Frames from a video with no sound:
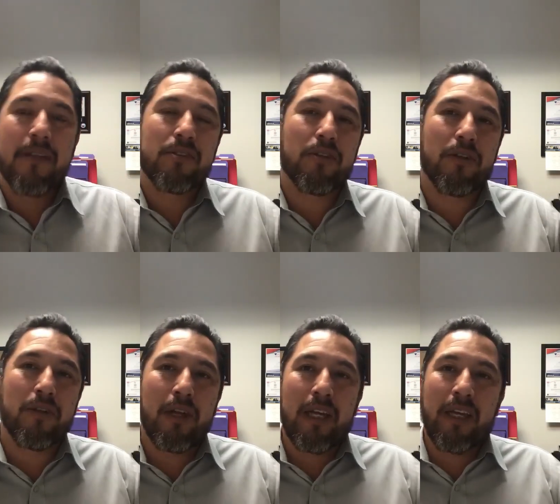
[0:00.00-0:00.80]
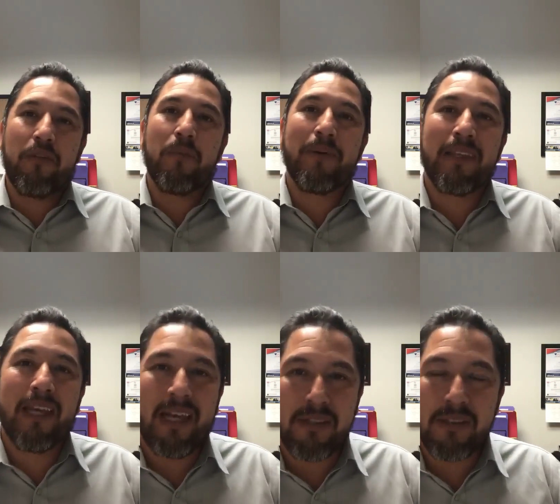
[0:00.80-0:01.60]
So if you put
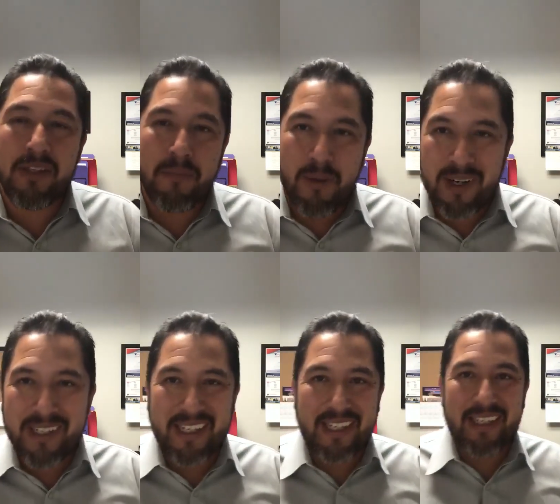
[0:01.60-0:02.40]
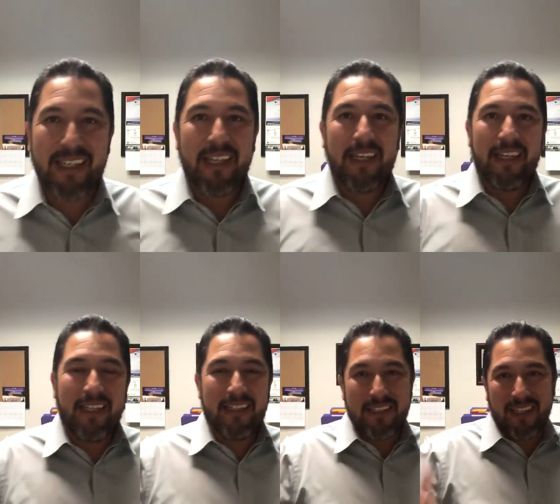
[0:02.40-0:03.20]
the house on the market
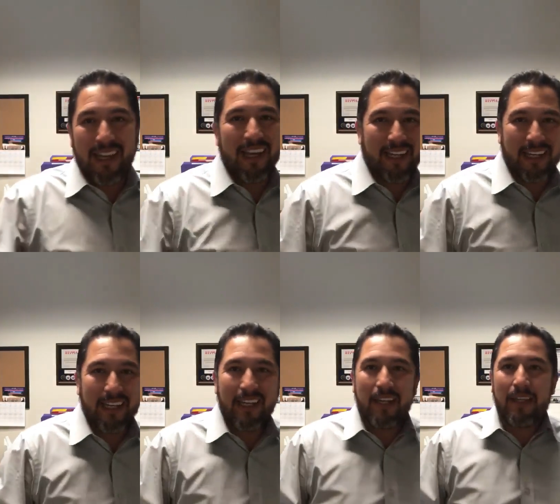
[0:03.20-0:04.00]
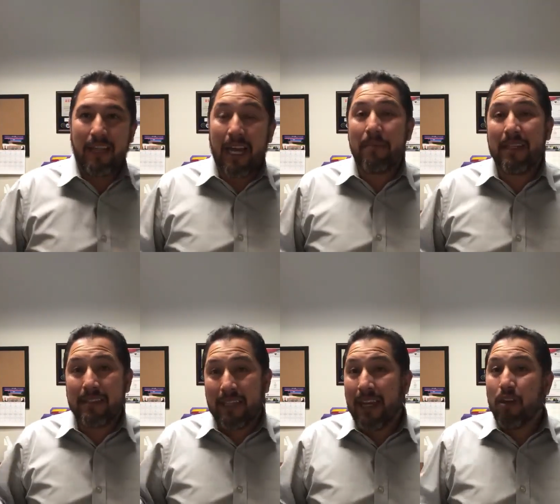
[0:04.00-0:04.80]
in July, that
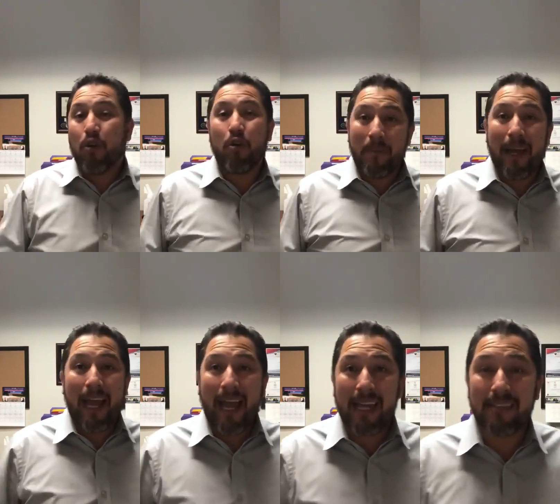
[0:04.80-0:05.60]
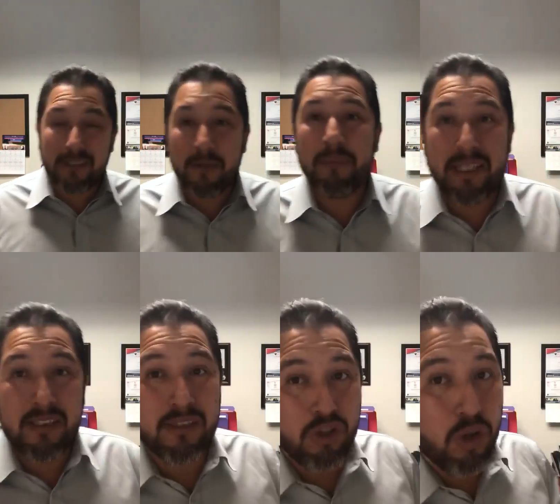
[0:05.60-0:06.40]
means that home has to be
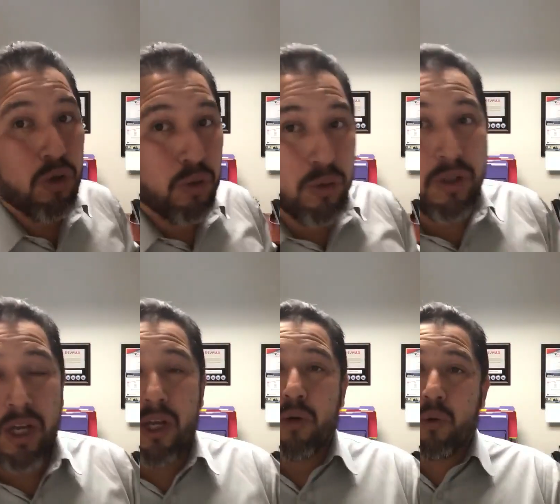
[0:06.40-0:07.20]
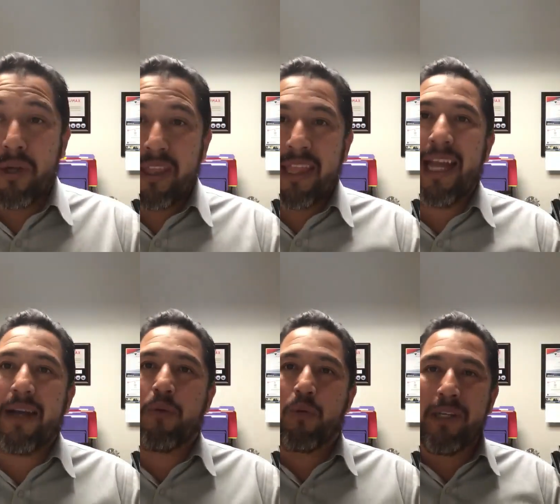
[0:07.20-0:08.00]
sold with
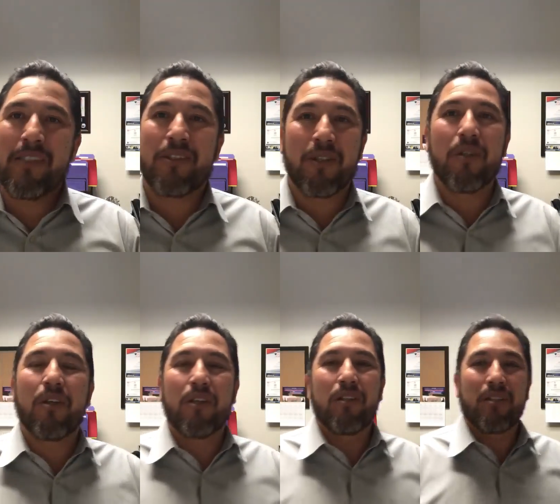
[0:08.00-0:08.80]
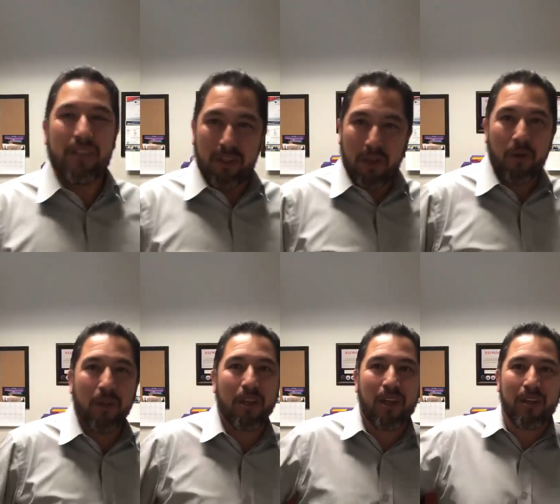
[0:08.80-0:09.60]
that renter to go
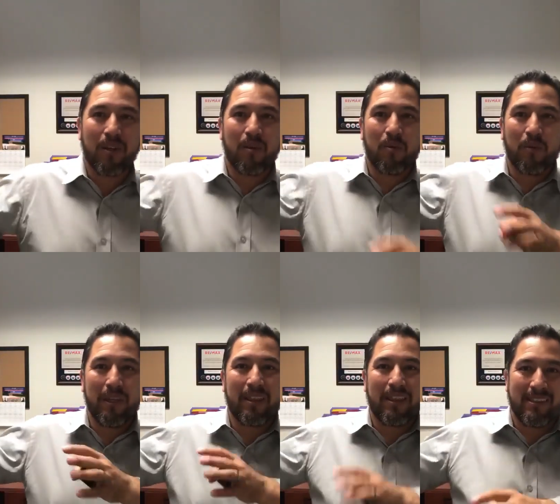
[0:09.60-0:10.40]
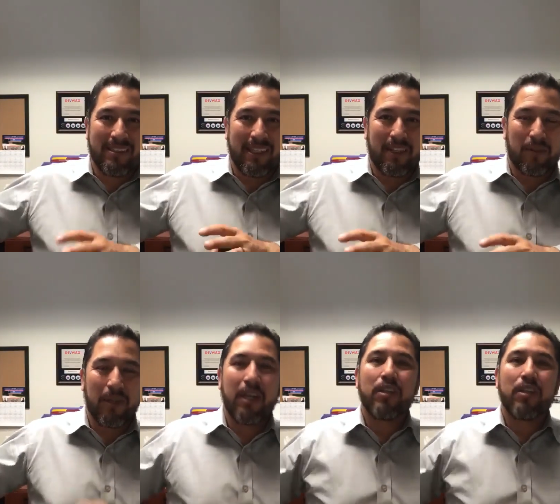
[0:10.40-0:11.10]
along with the sale.